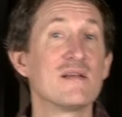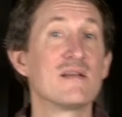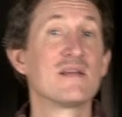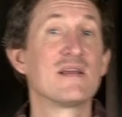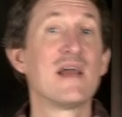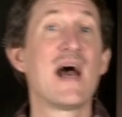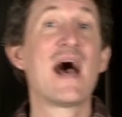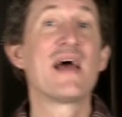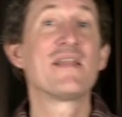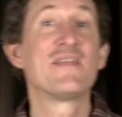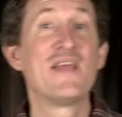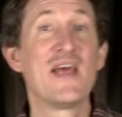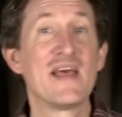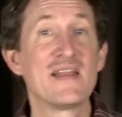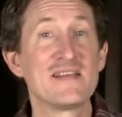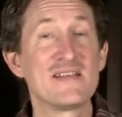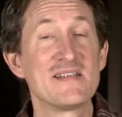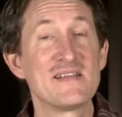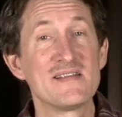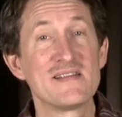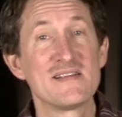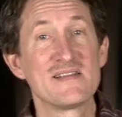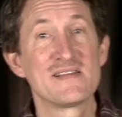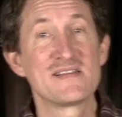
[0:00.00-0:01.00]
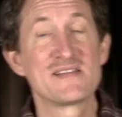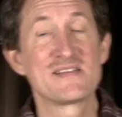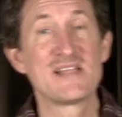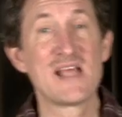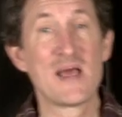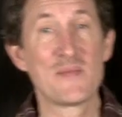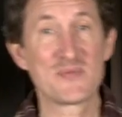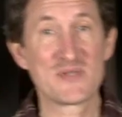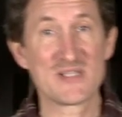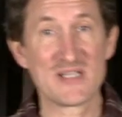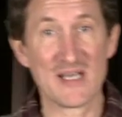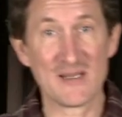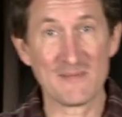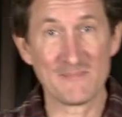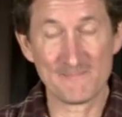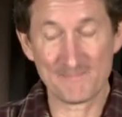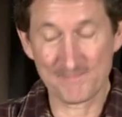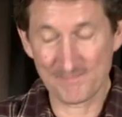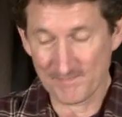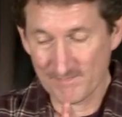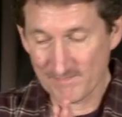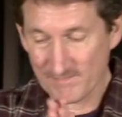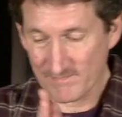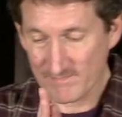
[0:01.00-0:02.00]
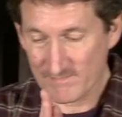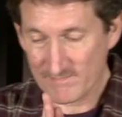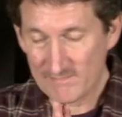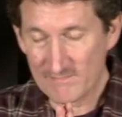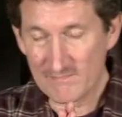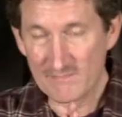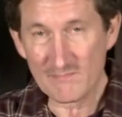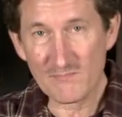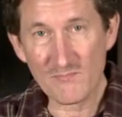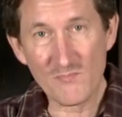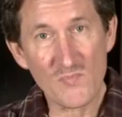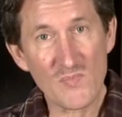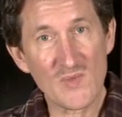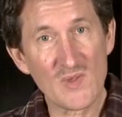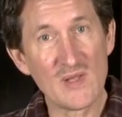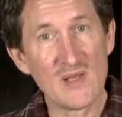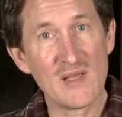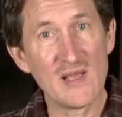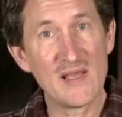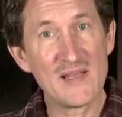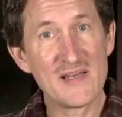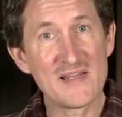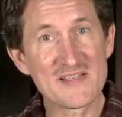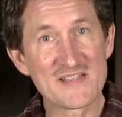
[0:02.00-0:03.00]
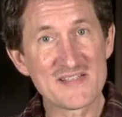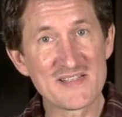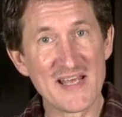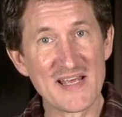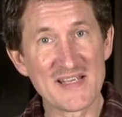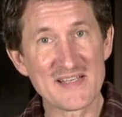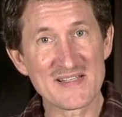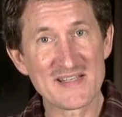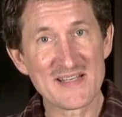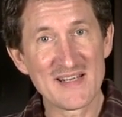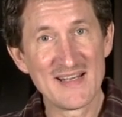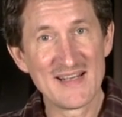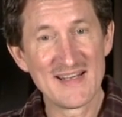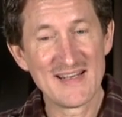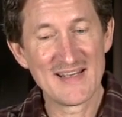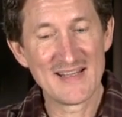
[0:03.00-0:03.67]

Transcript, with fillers: God then steps in, and it says